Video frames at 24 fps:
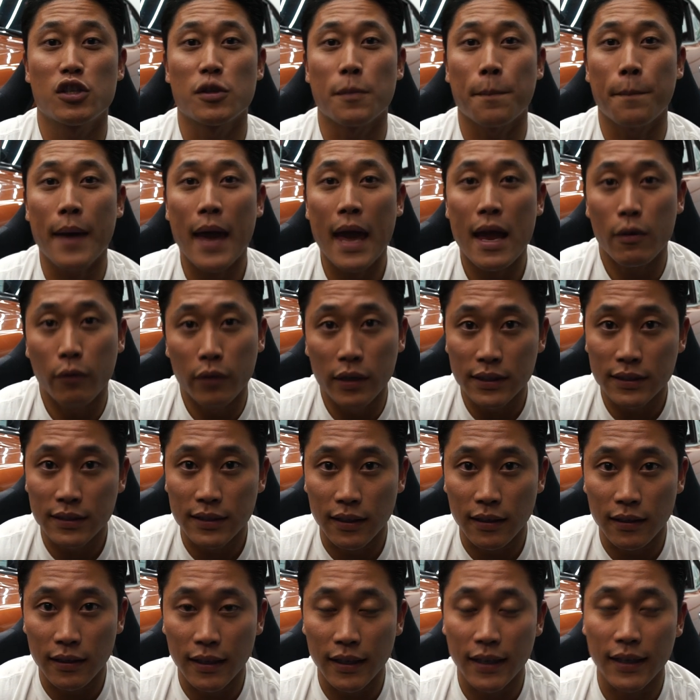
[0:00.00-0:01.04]
Japan
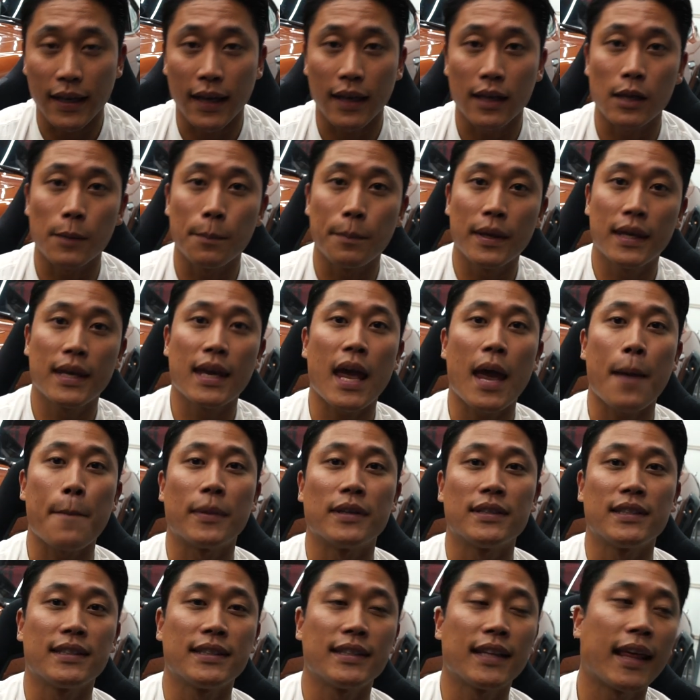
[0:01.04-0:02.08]
recently and it became a
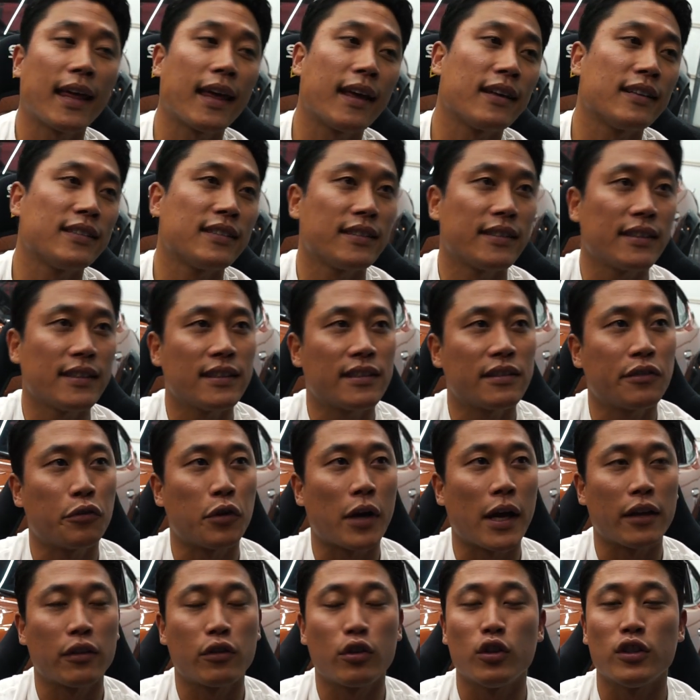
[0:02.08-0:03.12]
thing since
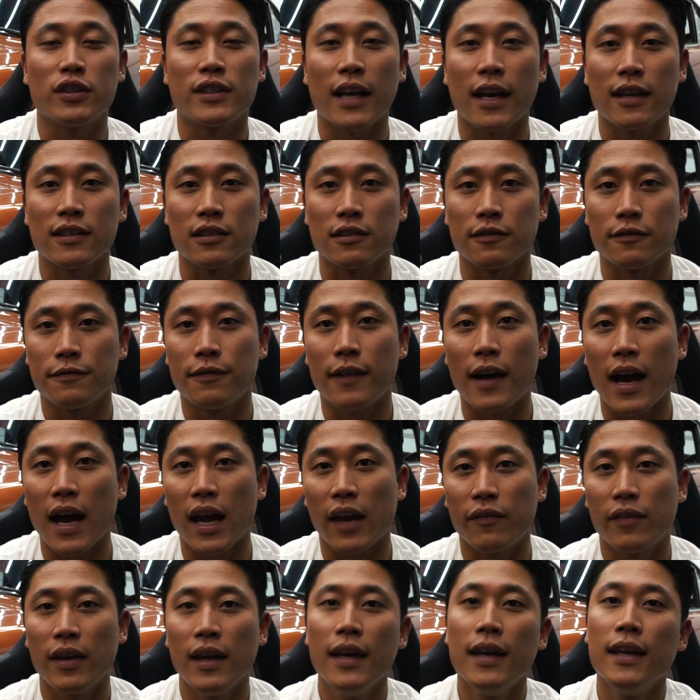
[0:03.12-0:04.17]
around
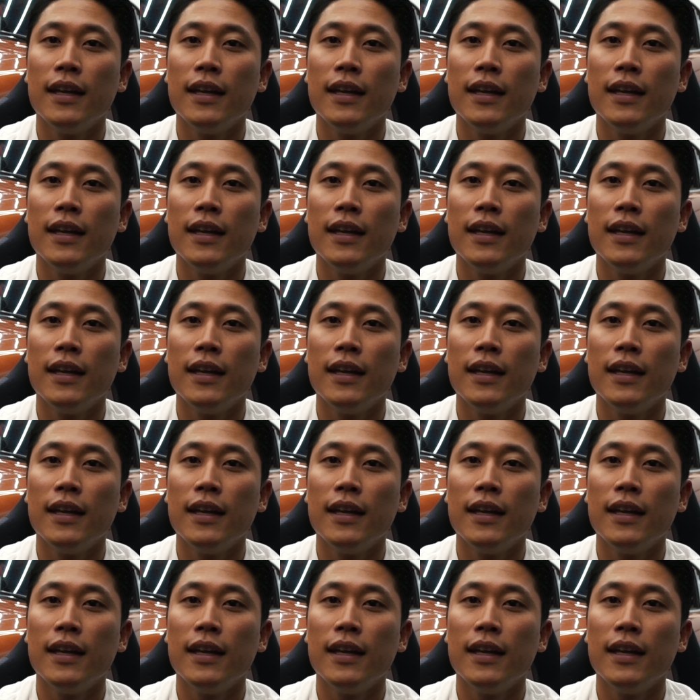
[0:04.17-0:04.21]
2005